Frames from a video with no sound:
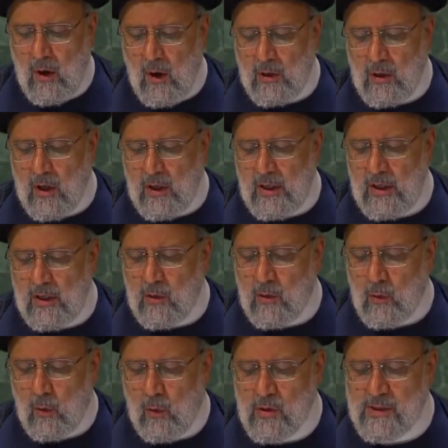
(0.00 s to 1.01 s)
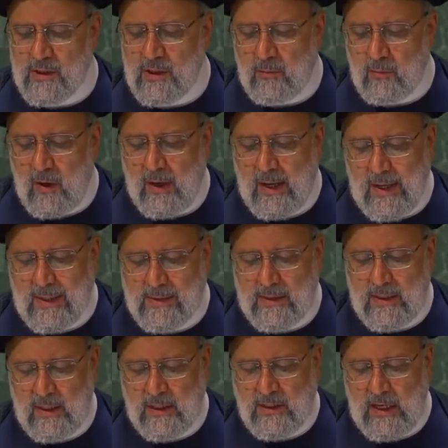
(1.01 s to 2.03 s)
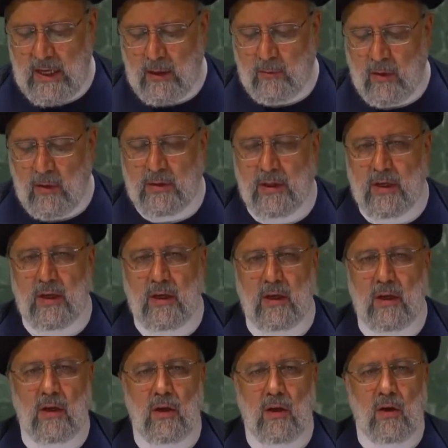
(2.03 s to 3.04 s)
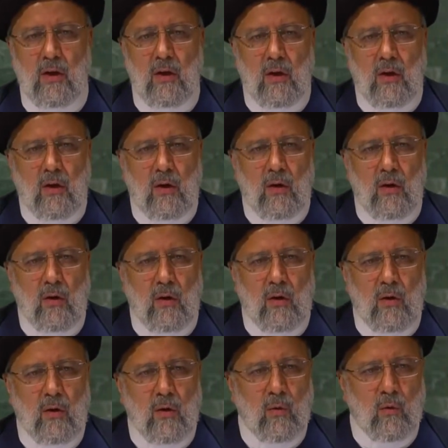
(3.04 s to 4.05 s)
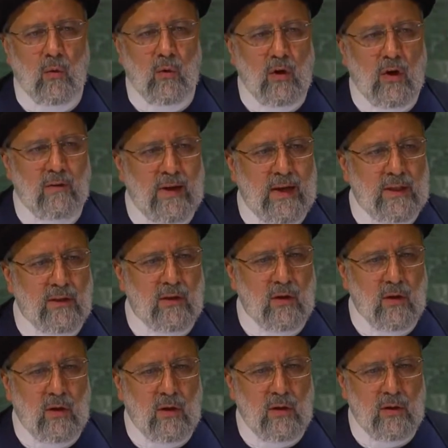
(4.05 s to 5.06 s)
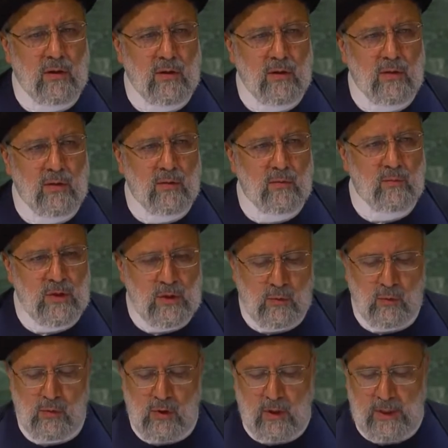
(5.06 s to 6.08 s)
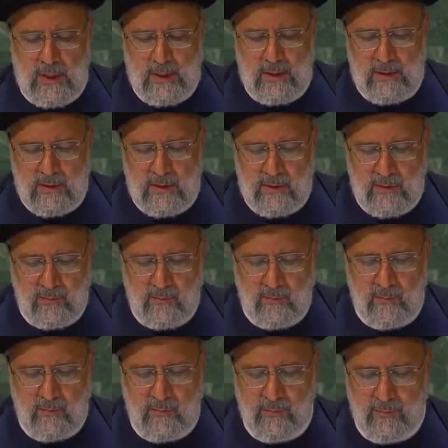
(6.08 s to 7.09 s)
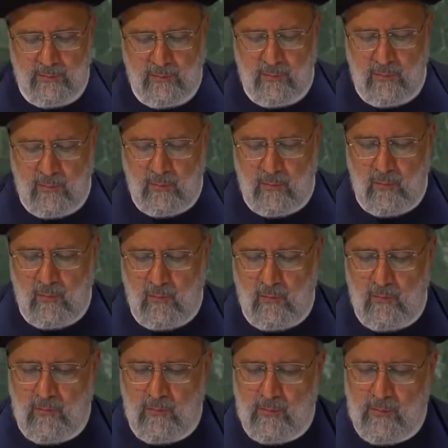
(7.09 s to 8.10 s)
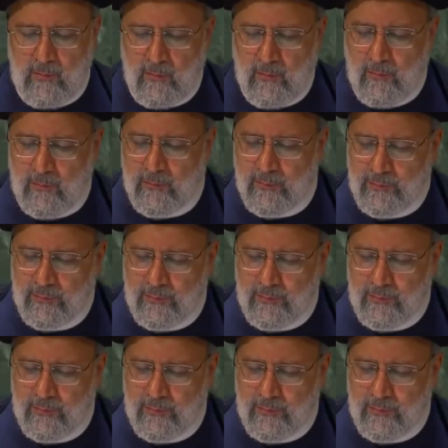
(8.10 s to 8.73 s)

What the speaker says: of these values. Is this the first time that the words of God of the Omnipotent are being burned?